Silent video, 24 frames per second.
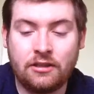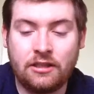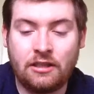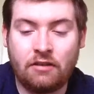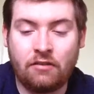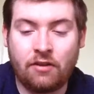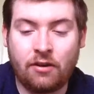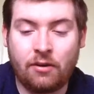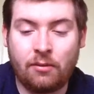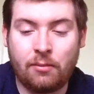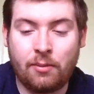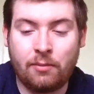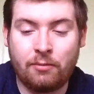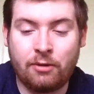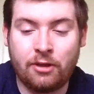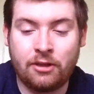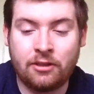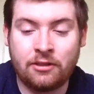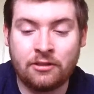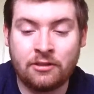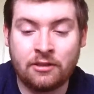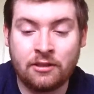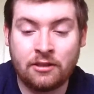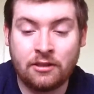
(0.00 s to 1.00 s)
see if I can remember
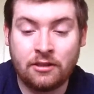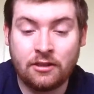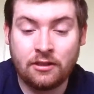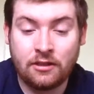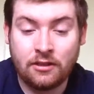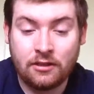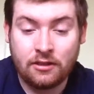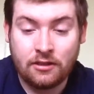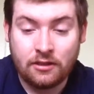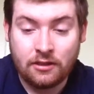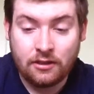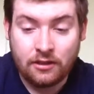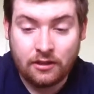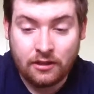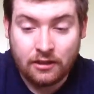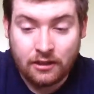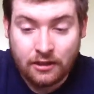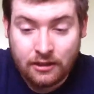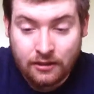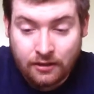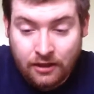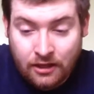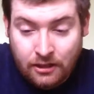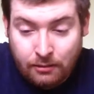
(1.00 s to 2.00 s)
this.
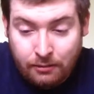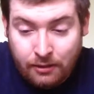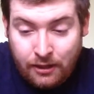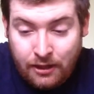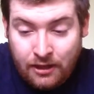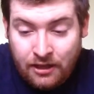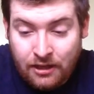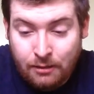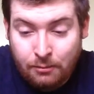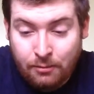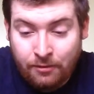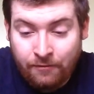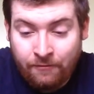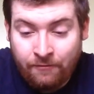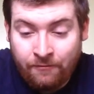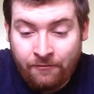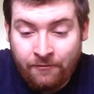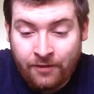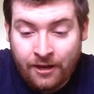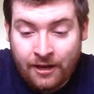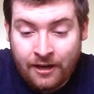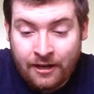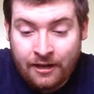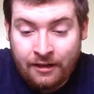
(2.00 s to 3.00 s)
Uh, coming in number
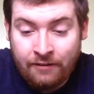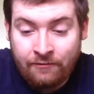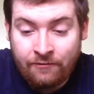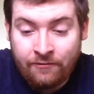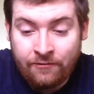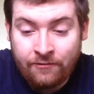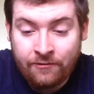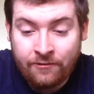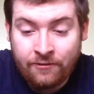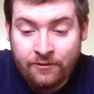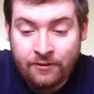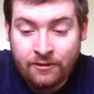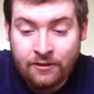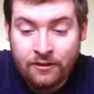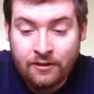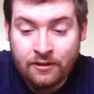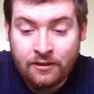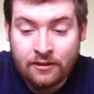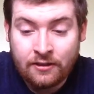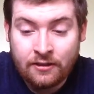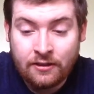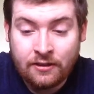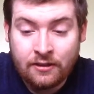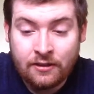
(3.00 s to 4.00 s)
five
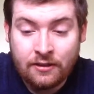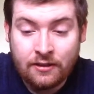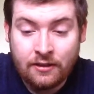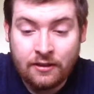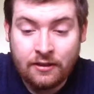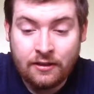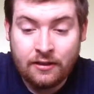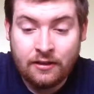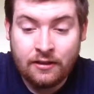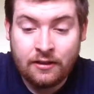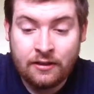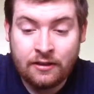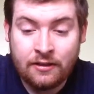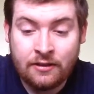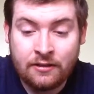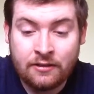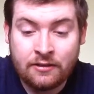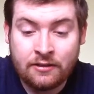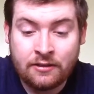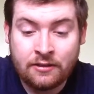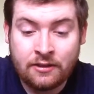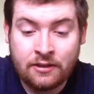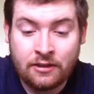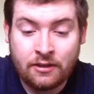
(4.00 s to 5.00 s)

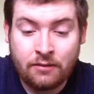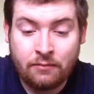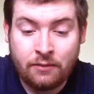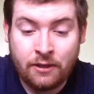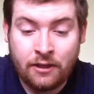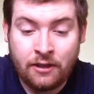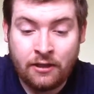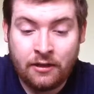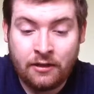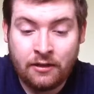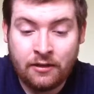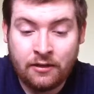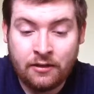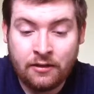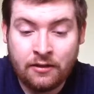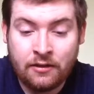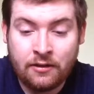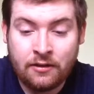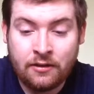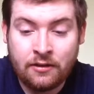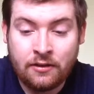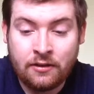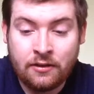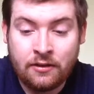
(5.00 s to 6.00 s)
is going to be
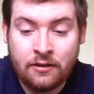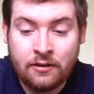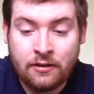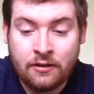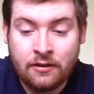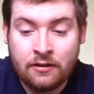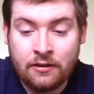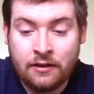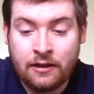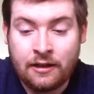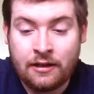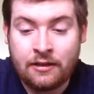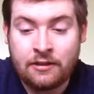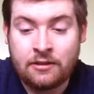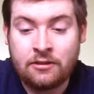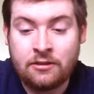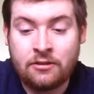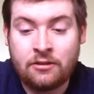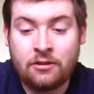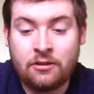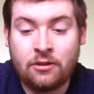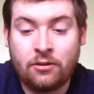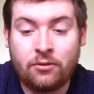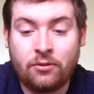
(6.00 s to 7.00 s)
that
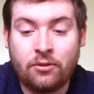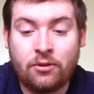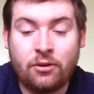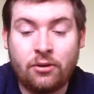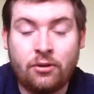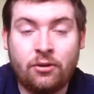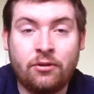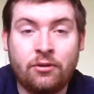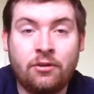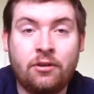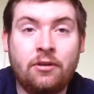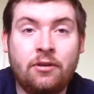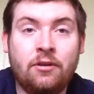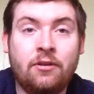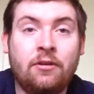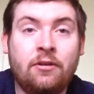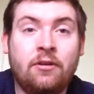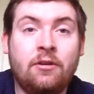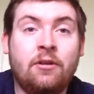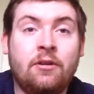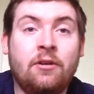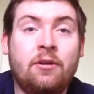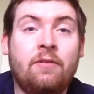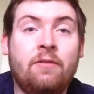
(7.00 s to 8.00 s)
Stone Cold
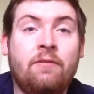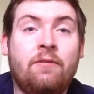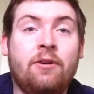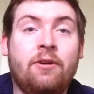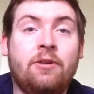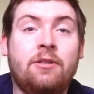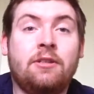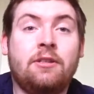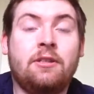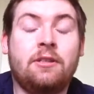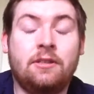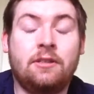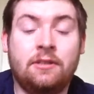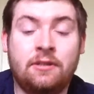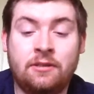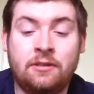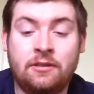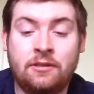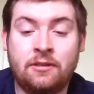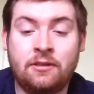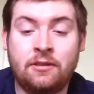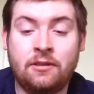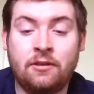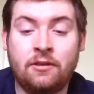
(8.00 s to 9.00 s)

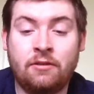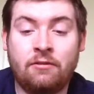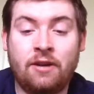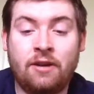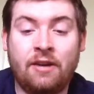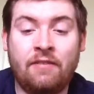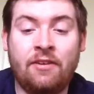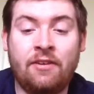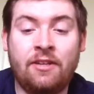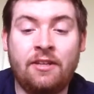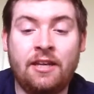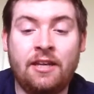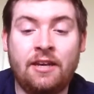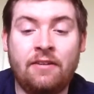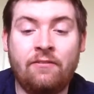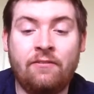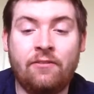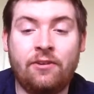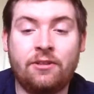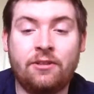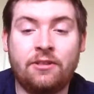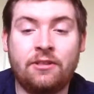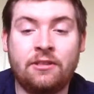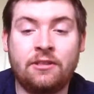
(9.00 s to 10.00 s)
versus Rob Van Dam
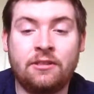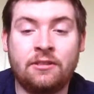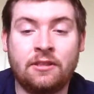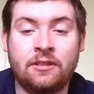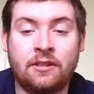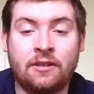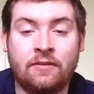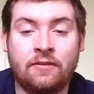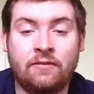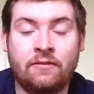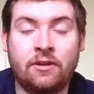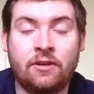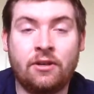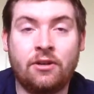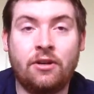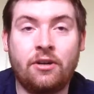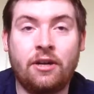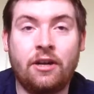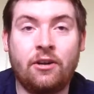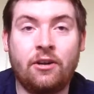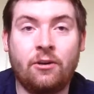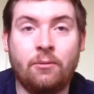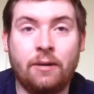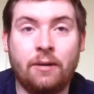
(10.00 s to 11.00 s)
versus um, Kurt
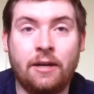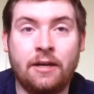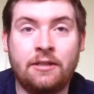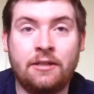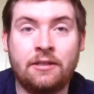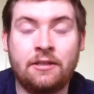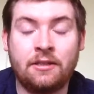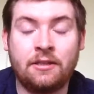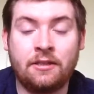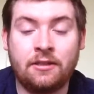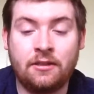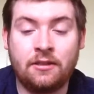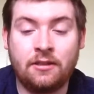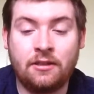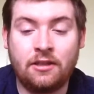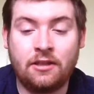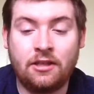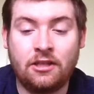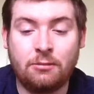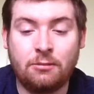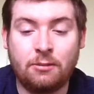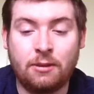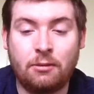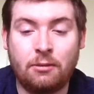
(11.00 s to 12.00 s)
Angle match.
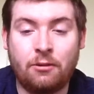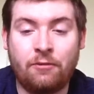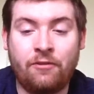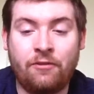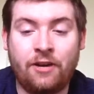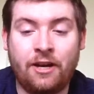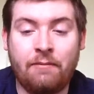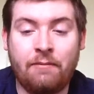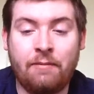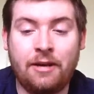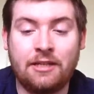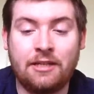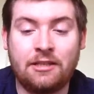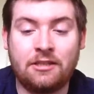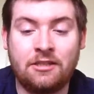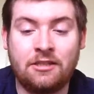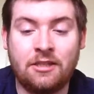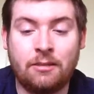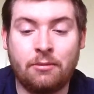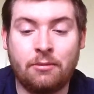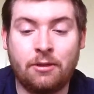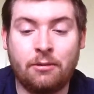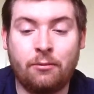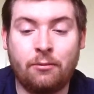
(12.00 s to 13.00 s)
It's my number five match of
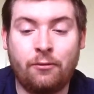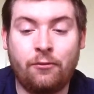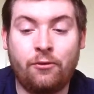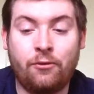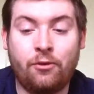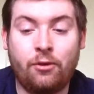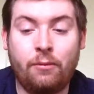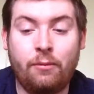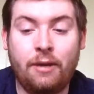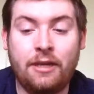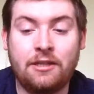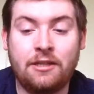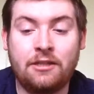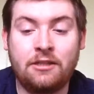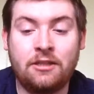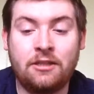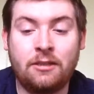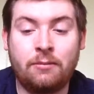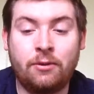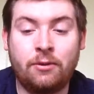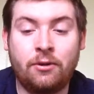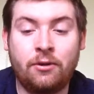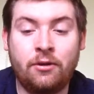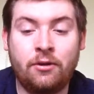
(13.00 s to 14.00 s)
summer. Number four match of
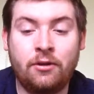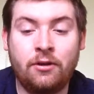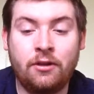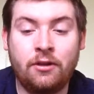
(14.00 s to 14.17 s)
summer